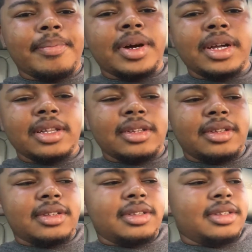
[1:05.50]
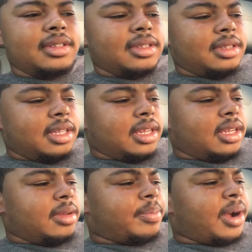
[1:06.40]
But
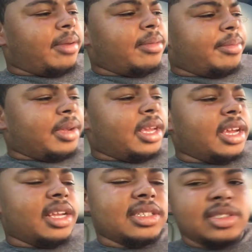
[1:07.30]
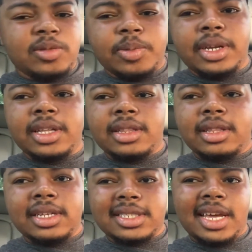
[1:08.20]
the problem begins with
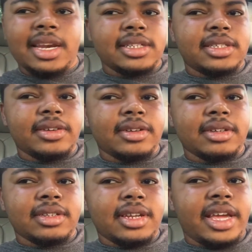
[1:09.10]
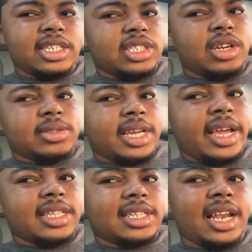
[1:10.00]
the tan interior. As you know,
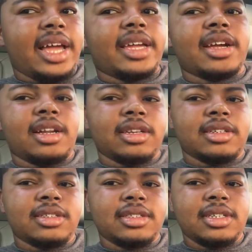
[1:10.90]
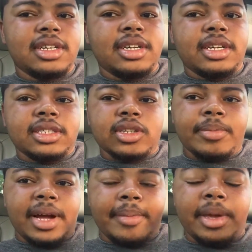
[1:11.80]
tan is a light color, so
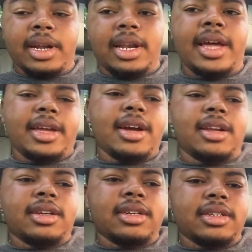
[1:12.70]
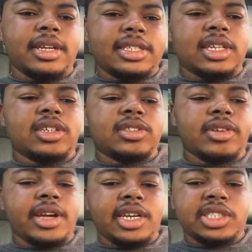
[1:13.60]
by being a light color, it's also
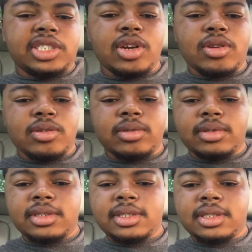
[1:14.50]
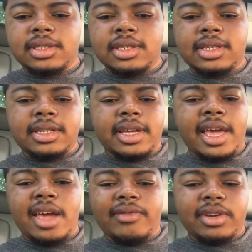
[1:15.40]
gonna show
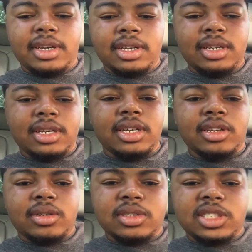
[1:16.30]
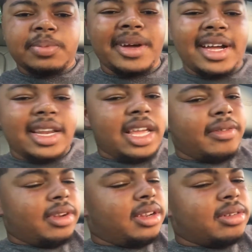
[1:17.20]
every little spot,
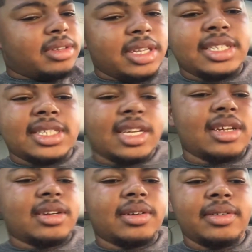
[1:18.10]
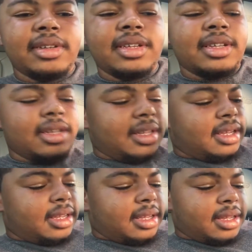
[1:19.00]
every little detail.
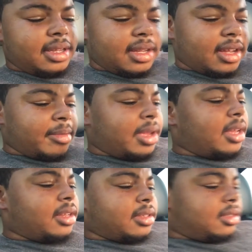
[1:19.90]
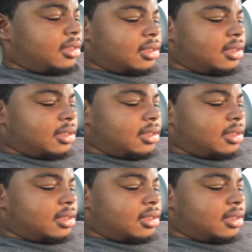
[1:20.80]
I mean,